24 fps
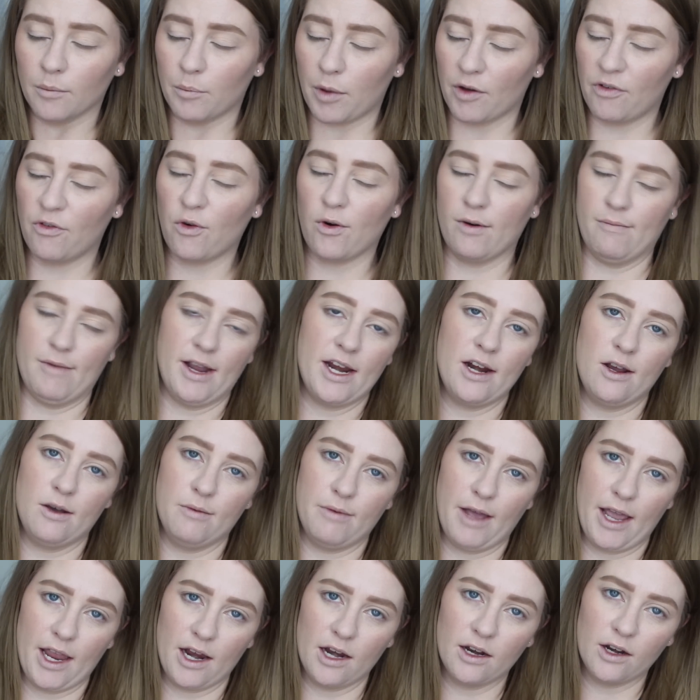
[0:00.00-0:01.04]
before my no
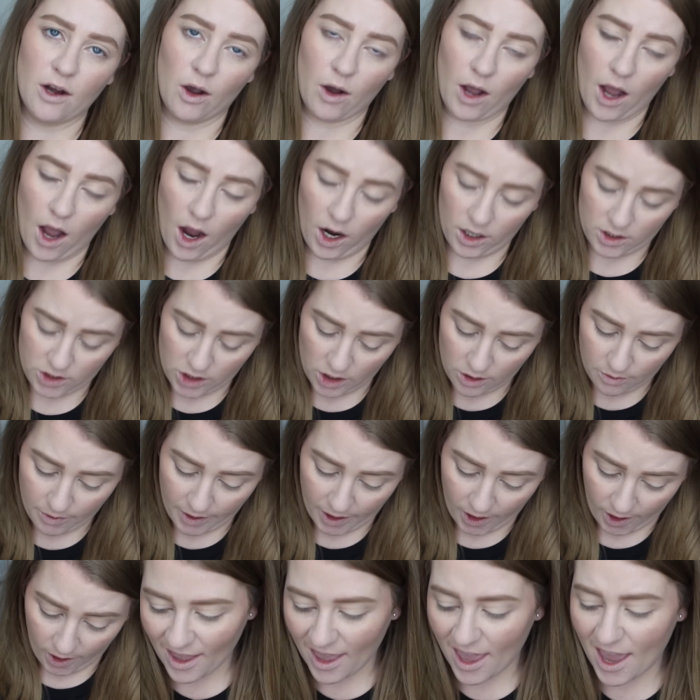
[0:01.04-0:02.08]
buy in
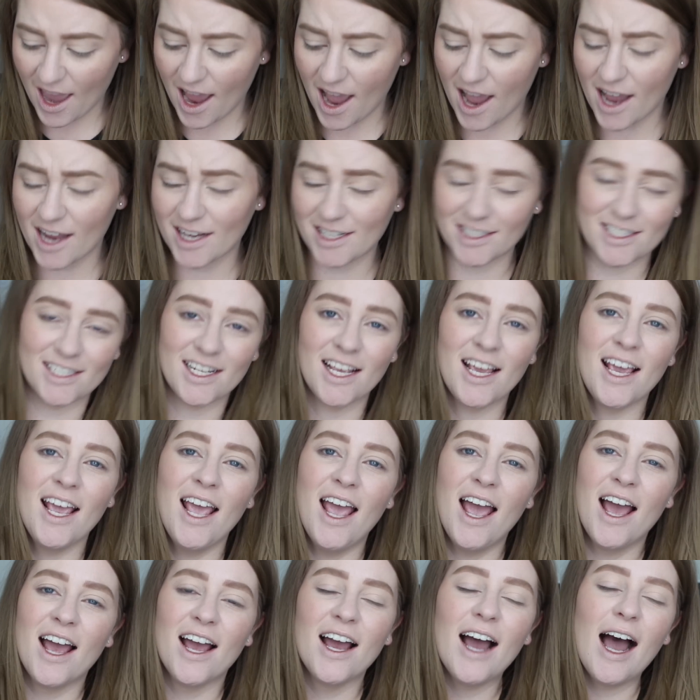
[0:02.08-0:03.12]
October. And
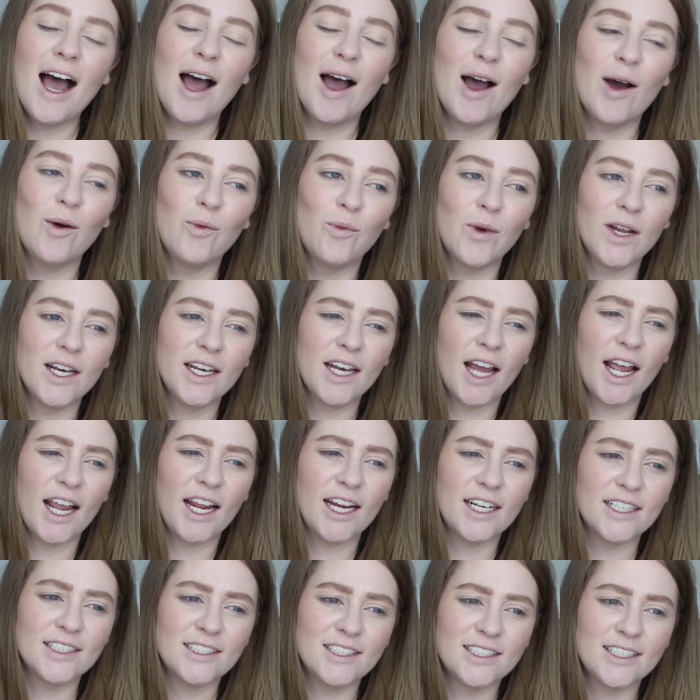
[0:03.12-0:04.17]
one
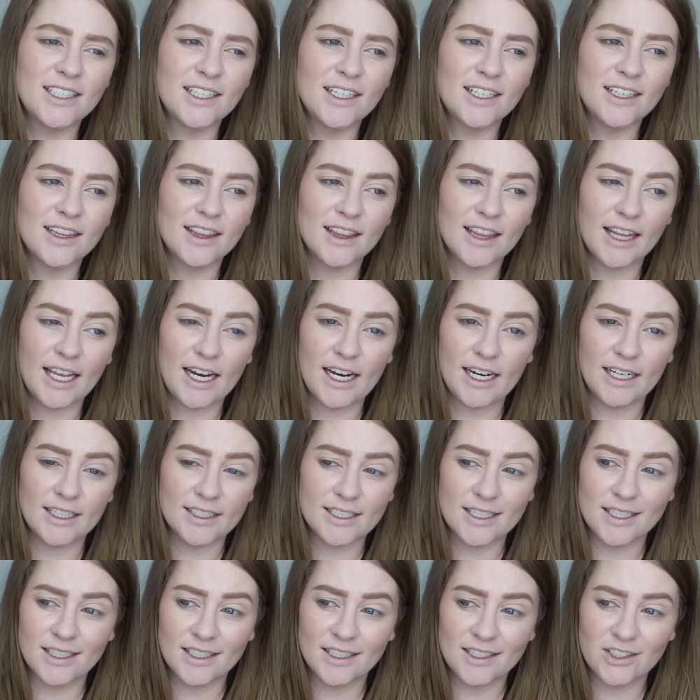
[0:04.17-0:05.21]
night
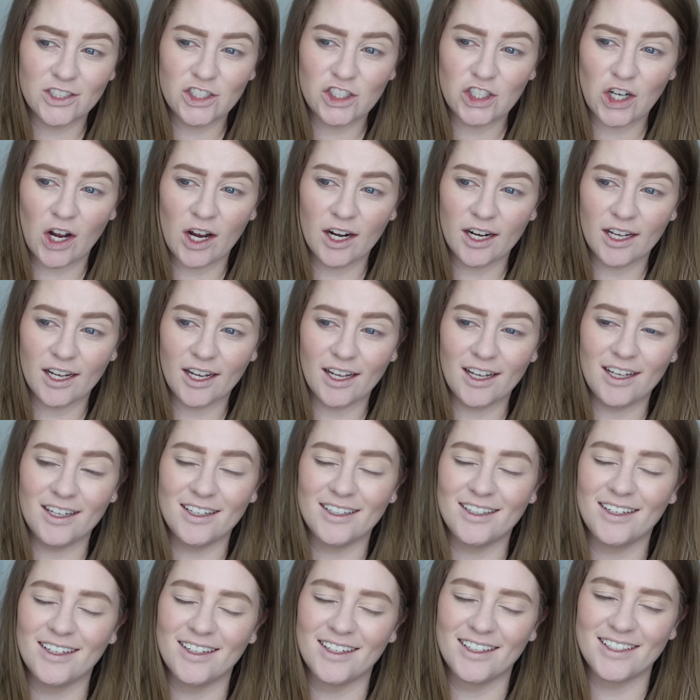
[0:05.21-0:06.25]
late,
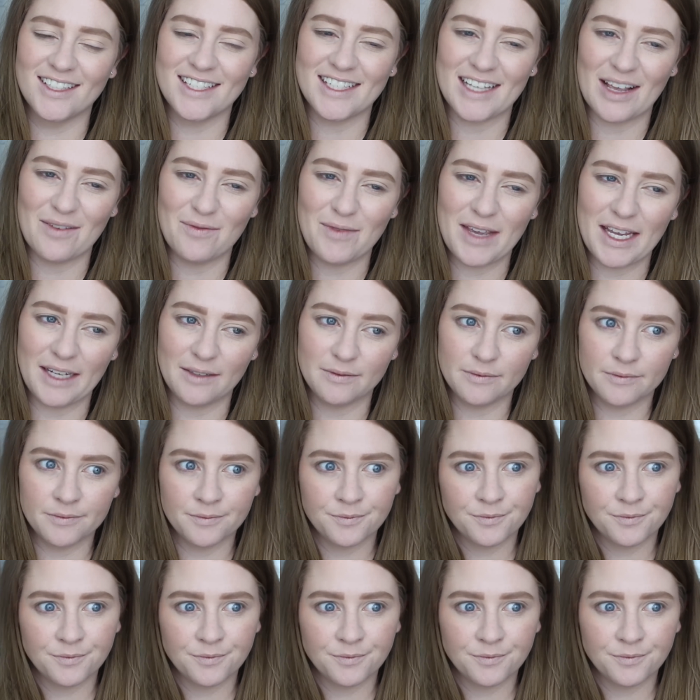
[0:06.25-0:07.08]
Shauna sent me